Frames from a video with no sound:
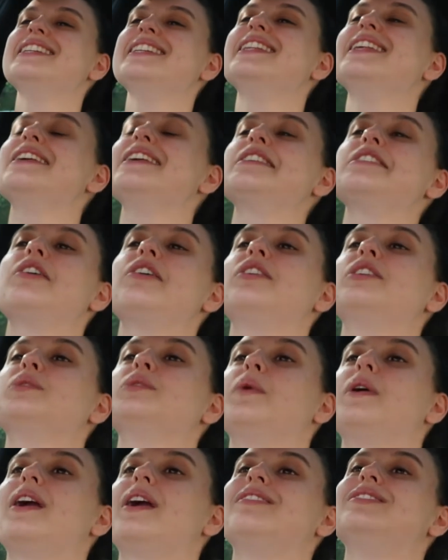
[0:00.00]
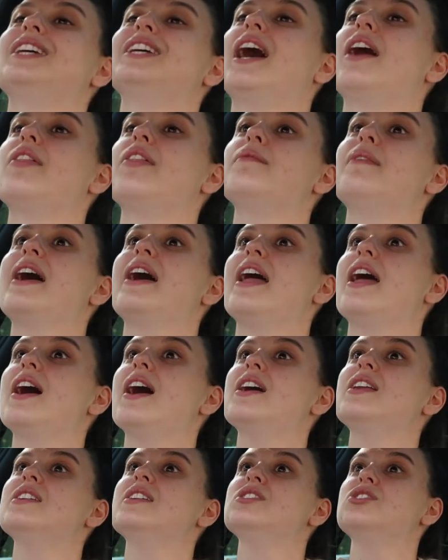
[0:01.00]
to these songs one after the other. My
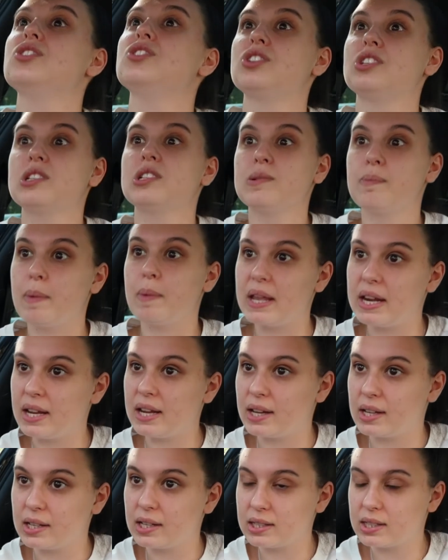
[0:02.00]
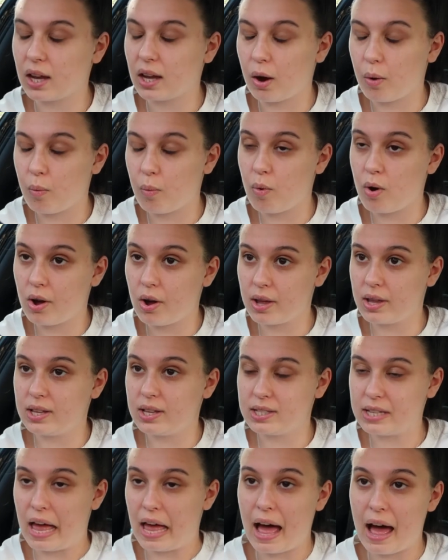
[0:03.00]
head is just spinning and it's like, what
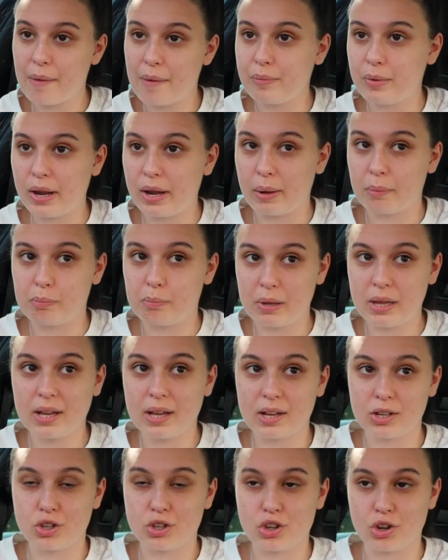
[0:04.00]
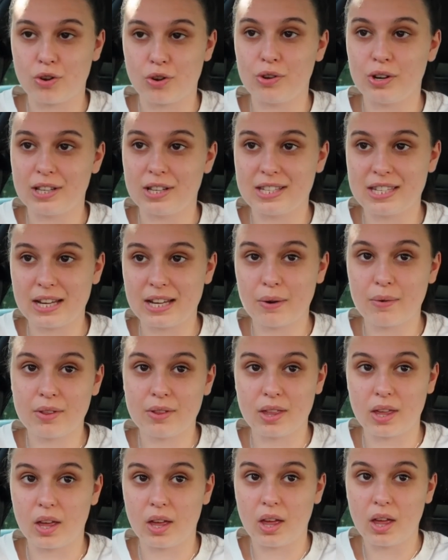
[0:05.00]
is happening? Pick a tune and stick
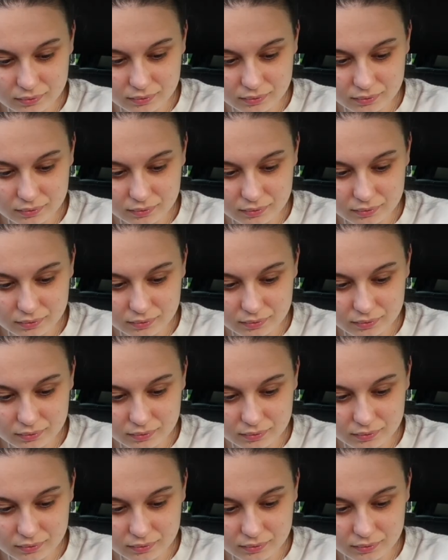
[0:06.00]
with it.